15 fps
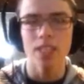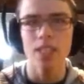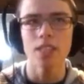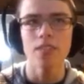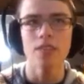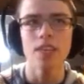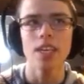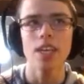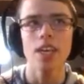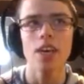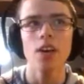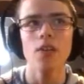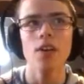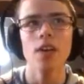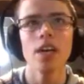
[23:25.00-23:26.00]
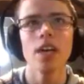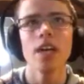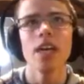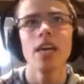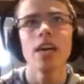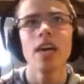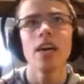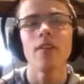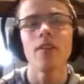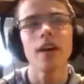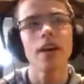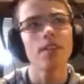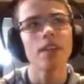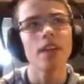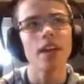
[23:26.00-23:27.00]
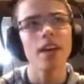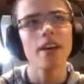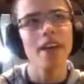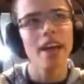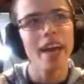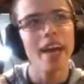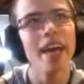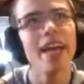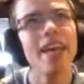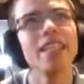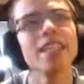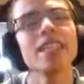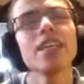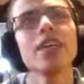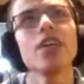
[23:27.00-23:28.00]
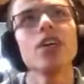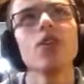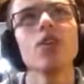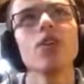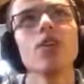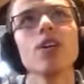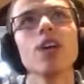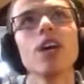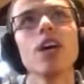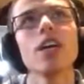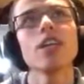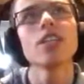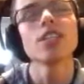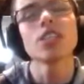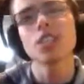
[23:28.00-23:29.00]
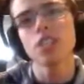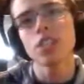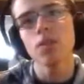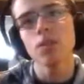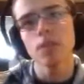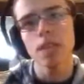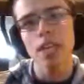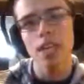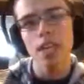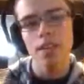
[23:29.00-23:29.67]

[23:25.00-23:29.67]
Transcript: into this video, around there, and let's just see what we